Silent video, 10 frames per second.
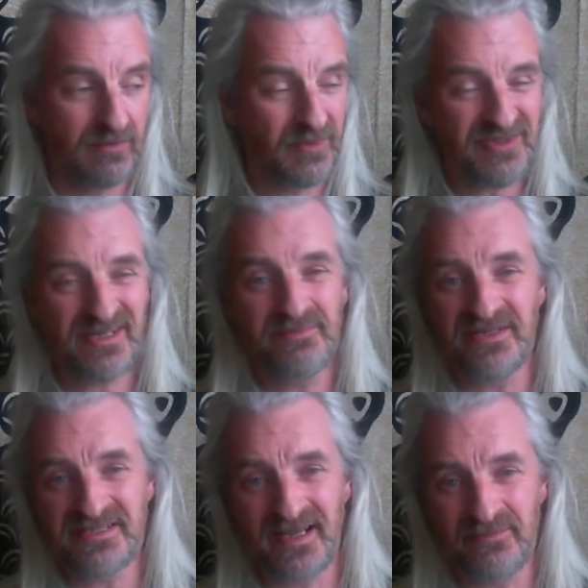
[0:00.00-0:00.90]
When I say
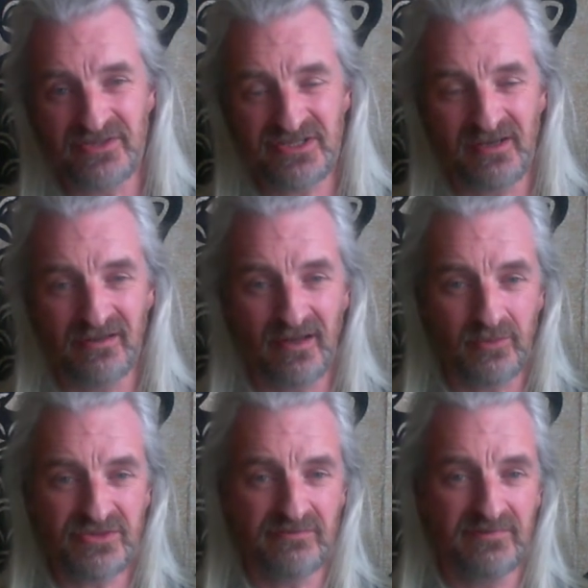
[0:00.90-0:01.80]
pissed out of my skull, I
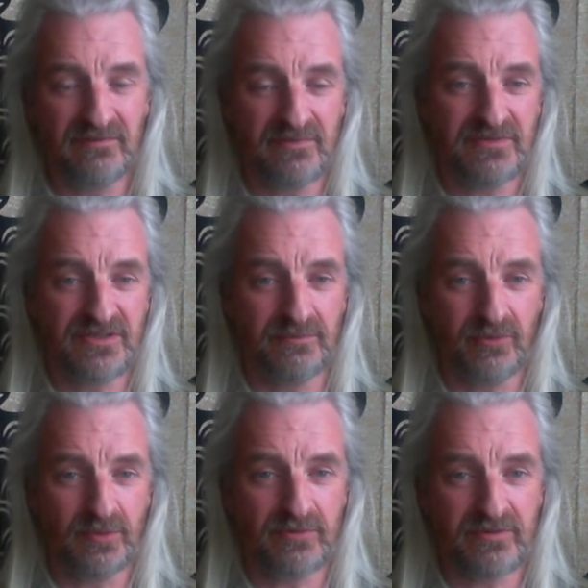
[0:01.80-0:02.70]
wasn't to the
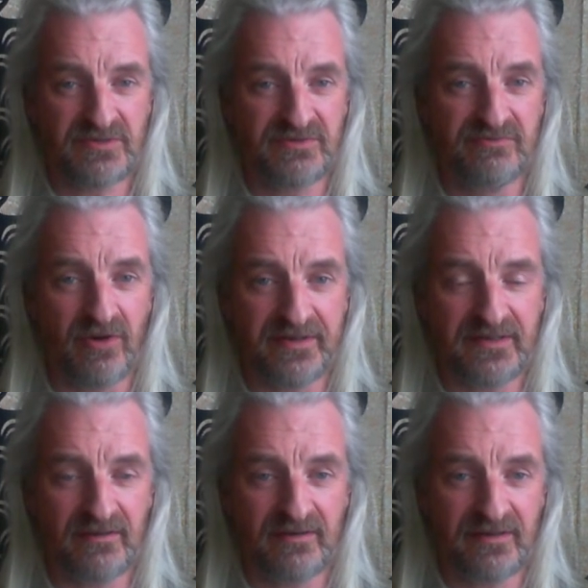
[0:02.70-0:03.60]
point where I was
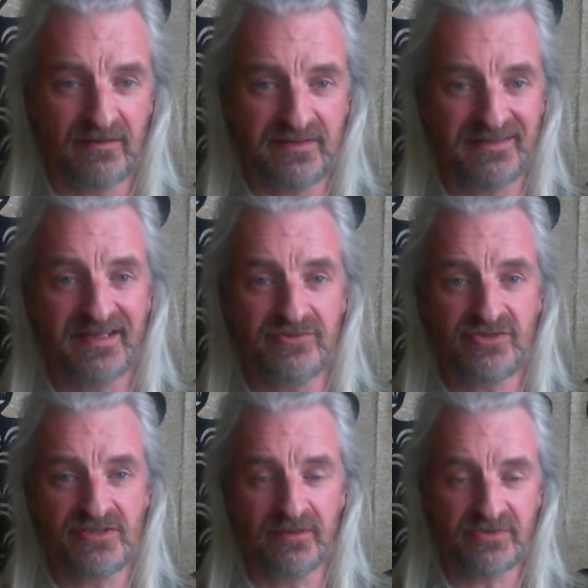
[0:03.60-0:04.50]
riding like
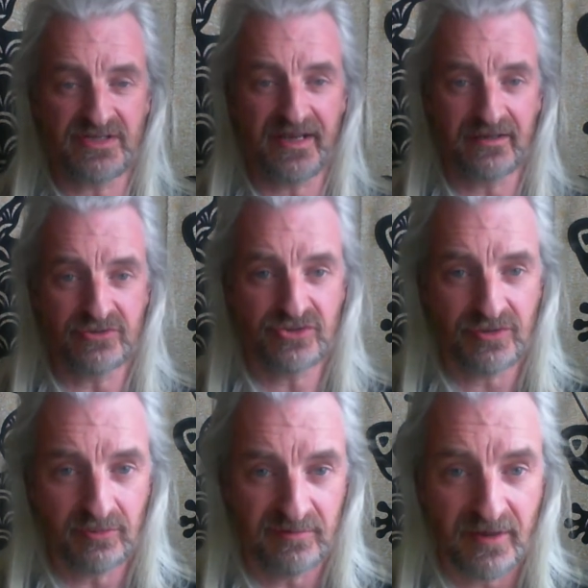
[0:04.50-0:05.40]
dangerously. I wasn't out of
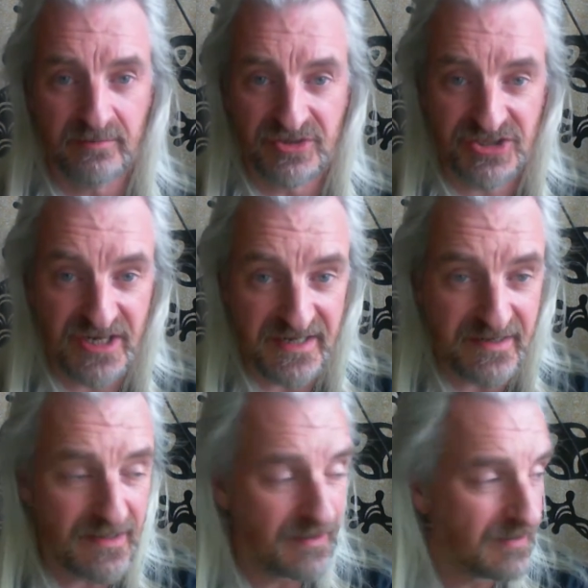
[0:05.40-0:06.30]
control of my machine.
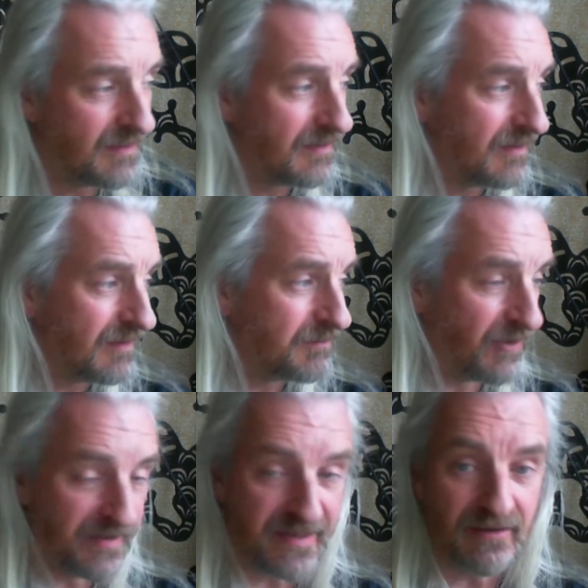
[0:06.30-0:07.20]
But
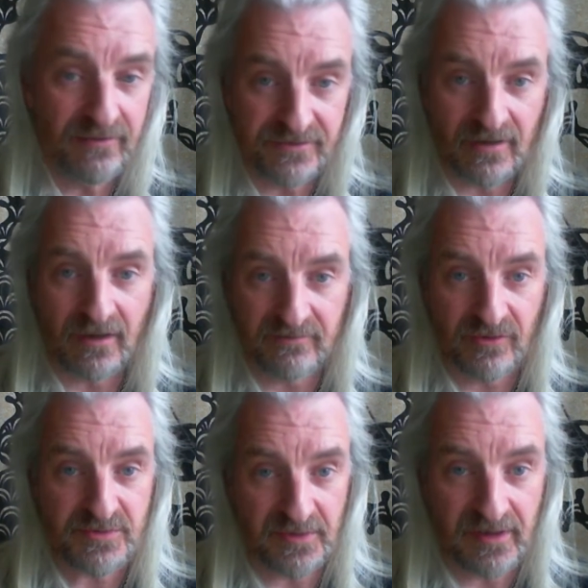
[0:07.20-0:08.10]
in England, I'd have
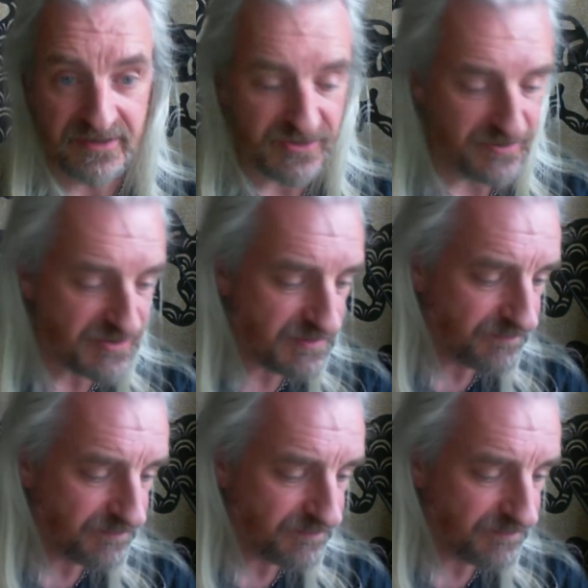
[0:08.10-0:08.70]
lost my licence.